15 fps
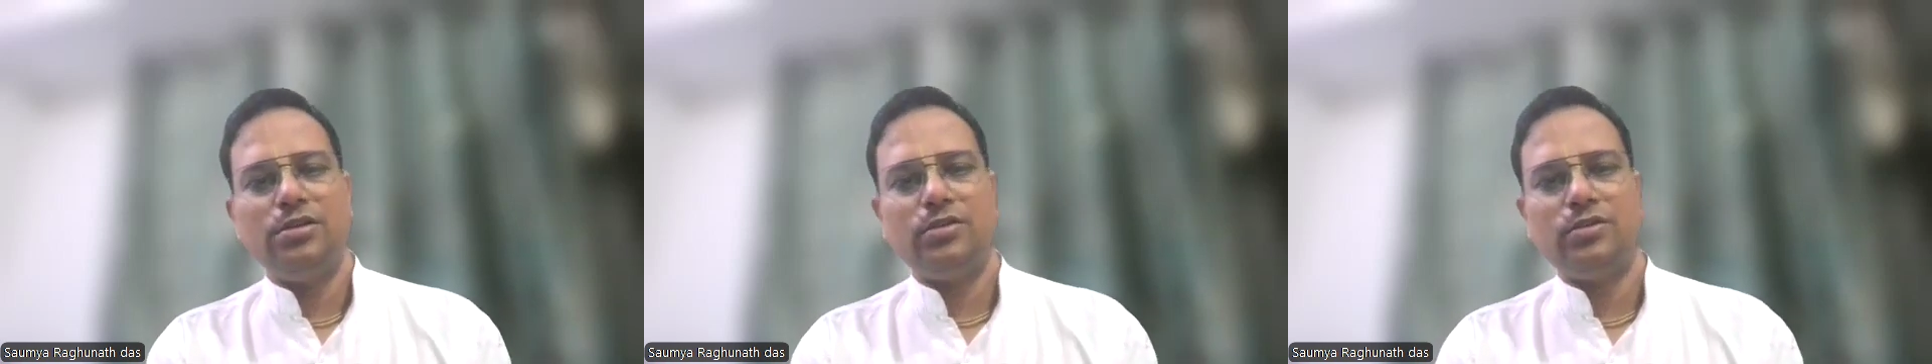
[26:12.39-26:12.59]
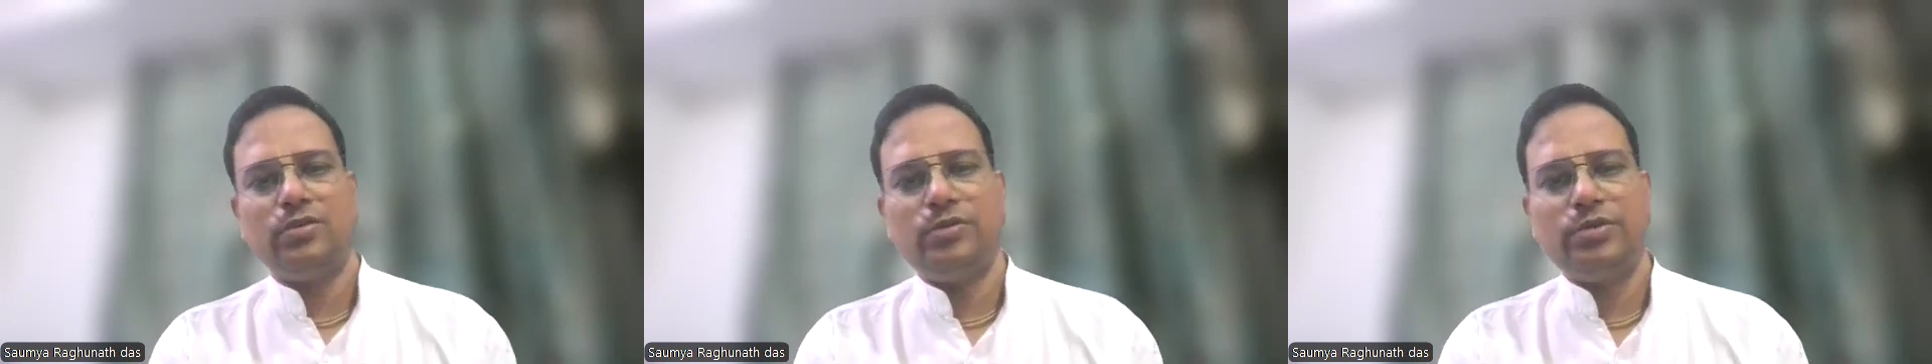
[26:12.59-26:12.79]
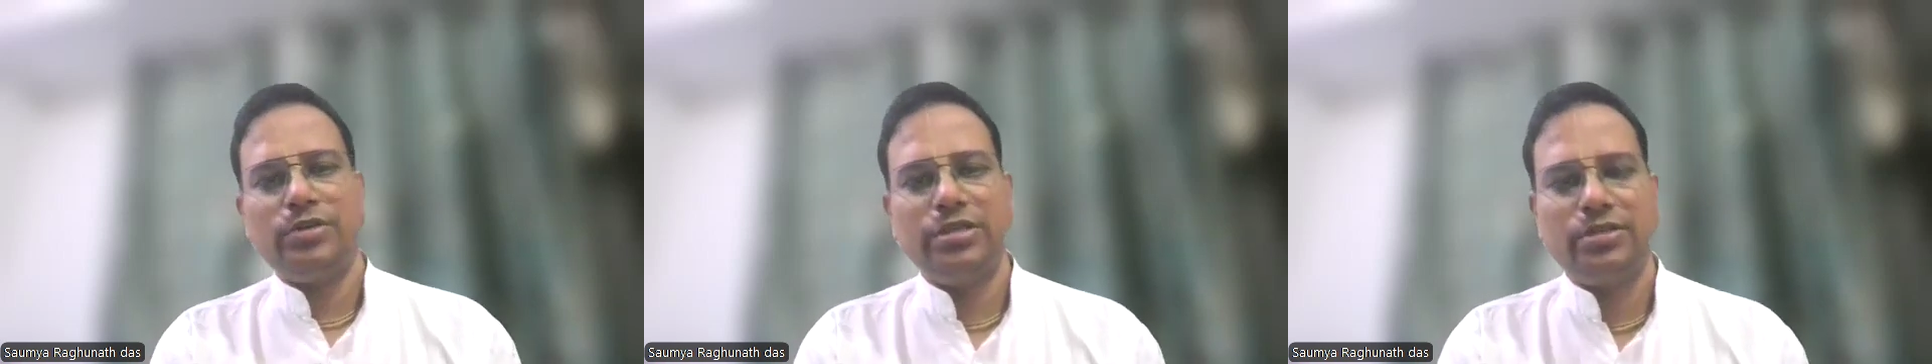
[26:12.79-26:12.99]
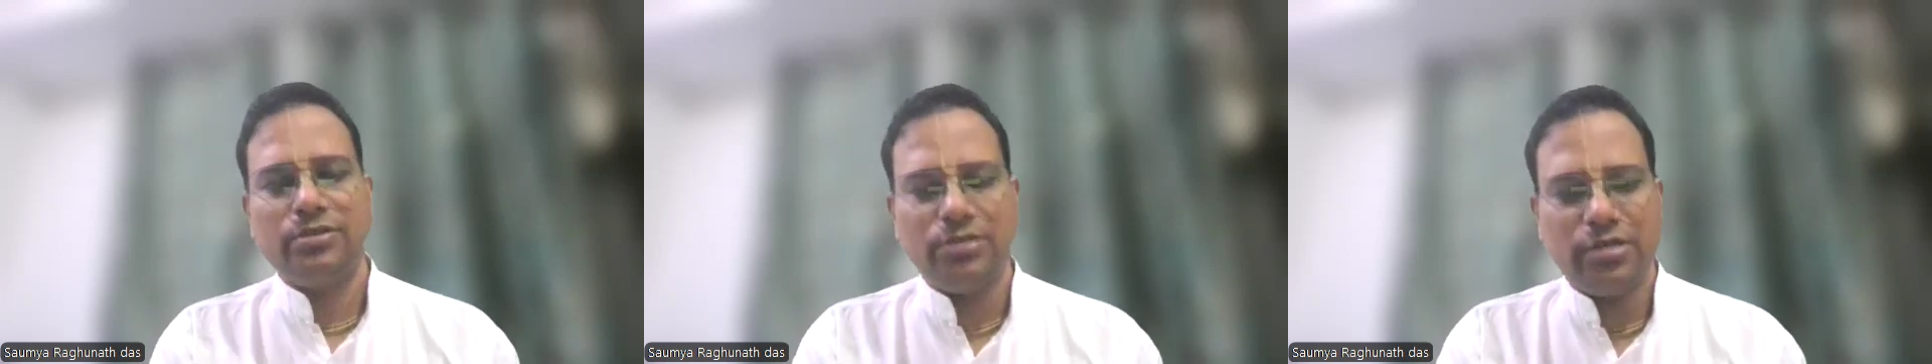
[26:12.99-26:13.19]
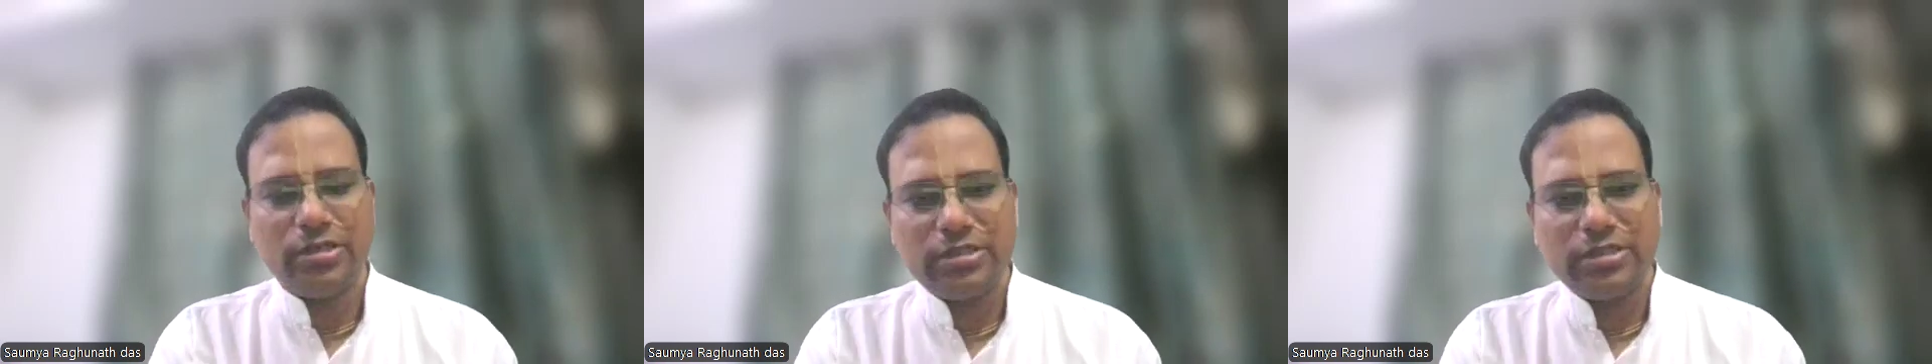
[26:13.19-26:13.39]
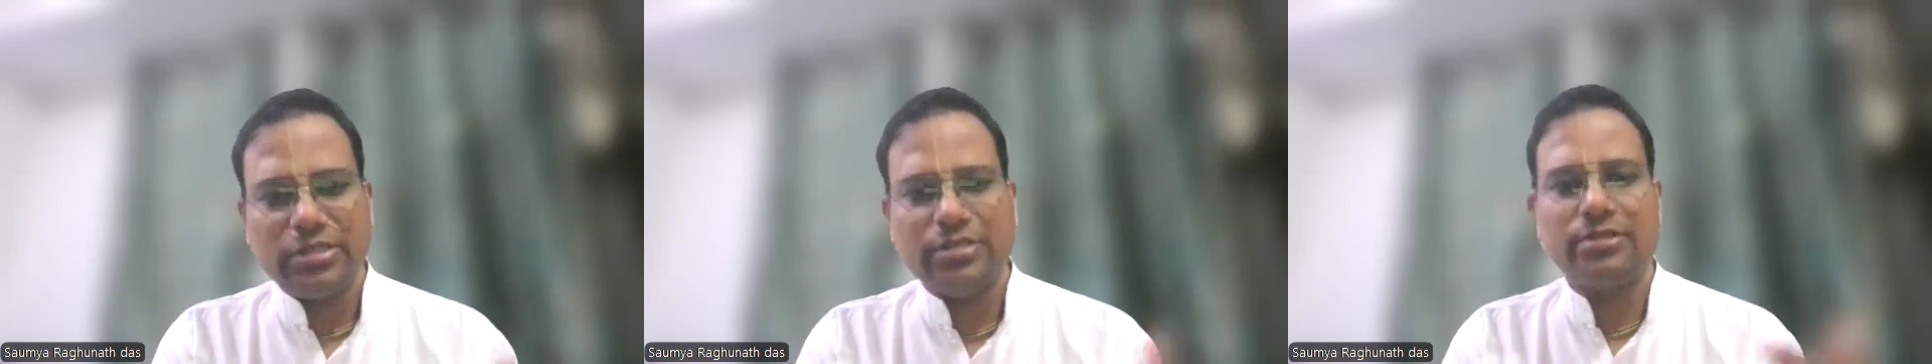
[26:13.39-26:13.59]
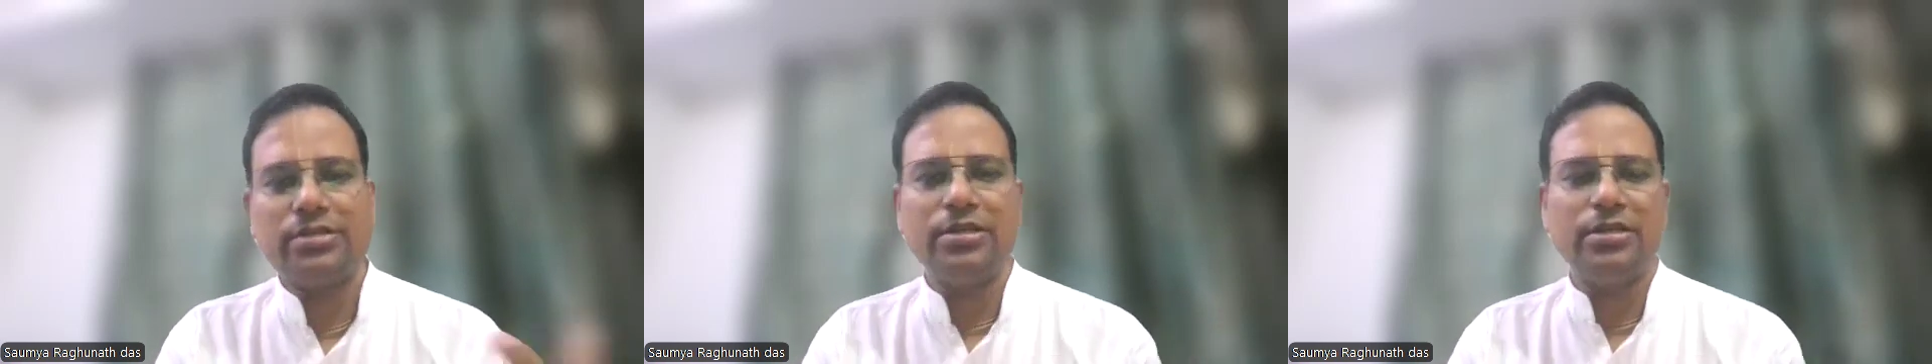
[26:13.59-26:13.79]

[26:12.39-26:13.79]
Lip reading: so he's not just